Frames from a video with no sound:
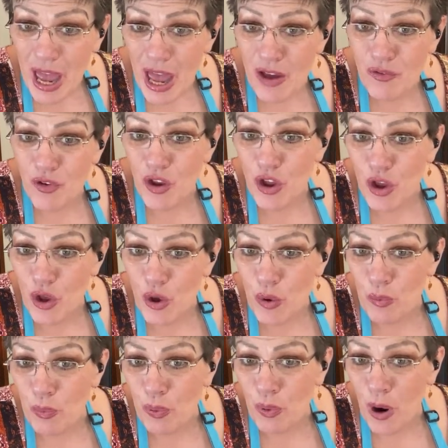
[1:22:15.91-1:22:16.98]
If
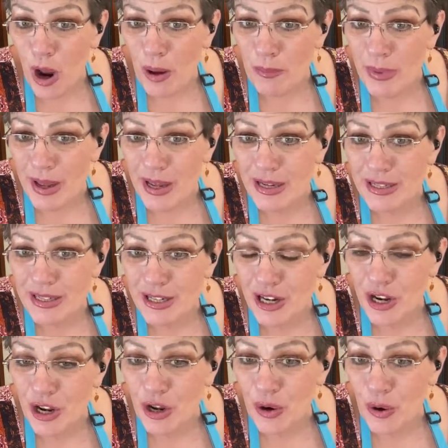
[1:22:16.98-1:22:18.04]
you promise
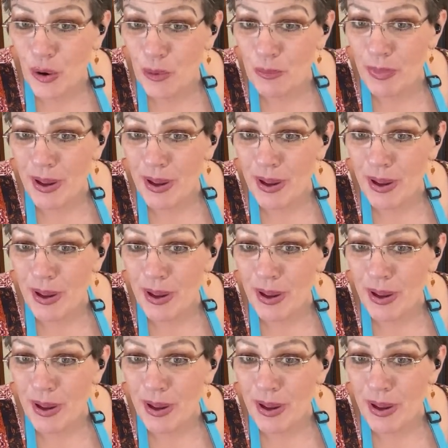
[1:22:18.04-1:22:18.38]
you'll